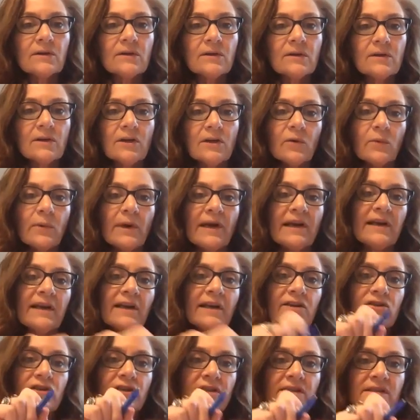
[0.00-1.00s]
Oh, wait.
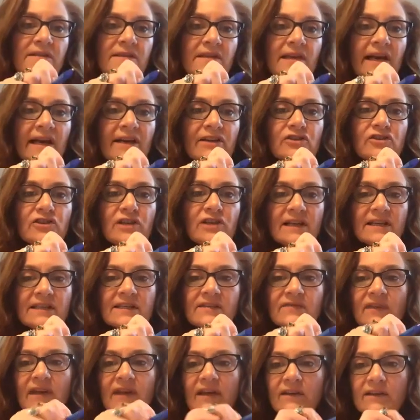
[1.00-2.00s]
I just
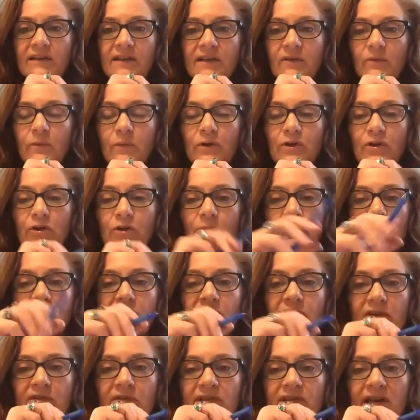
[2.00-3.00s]
found it. When you move
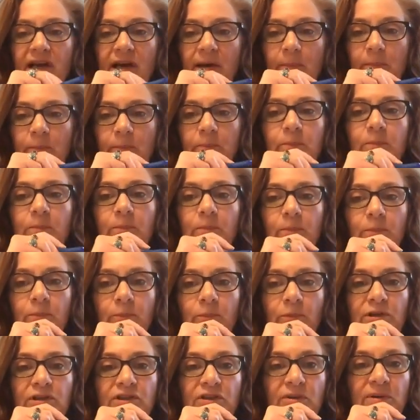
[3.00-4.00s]
those up,
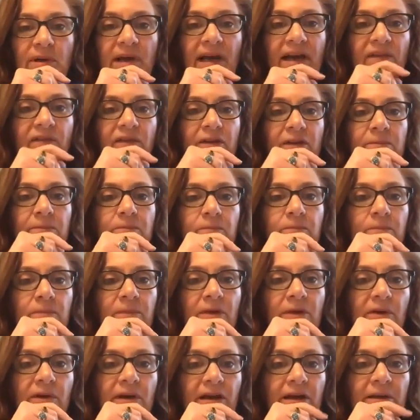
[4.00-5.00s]
we do have it.
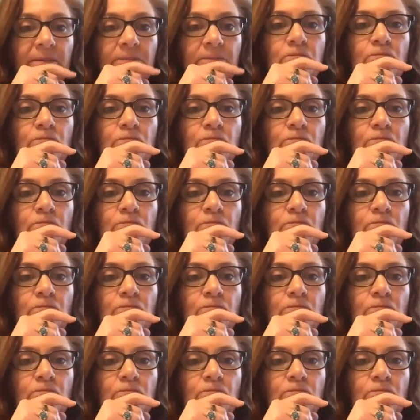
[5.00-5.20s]
Okay.